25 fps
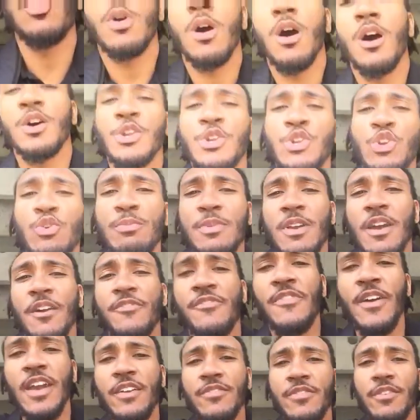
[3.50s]
you all to do me a
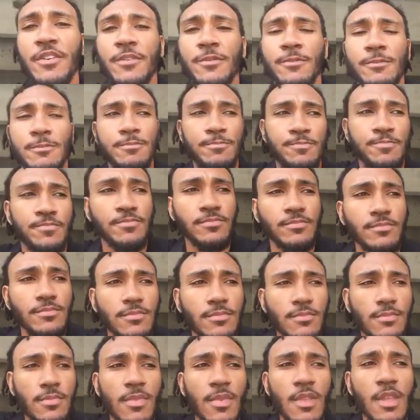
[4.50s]
favor.
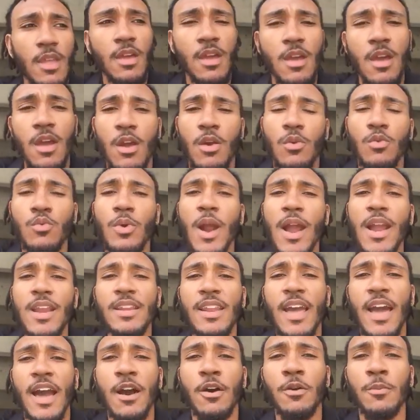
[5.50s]

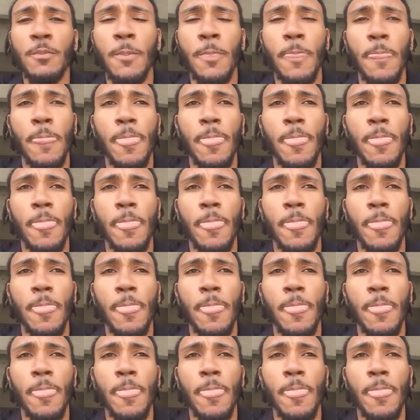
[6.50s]
Right now,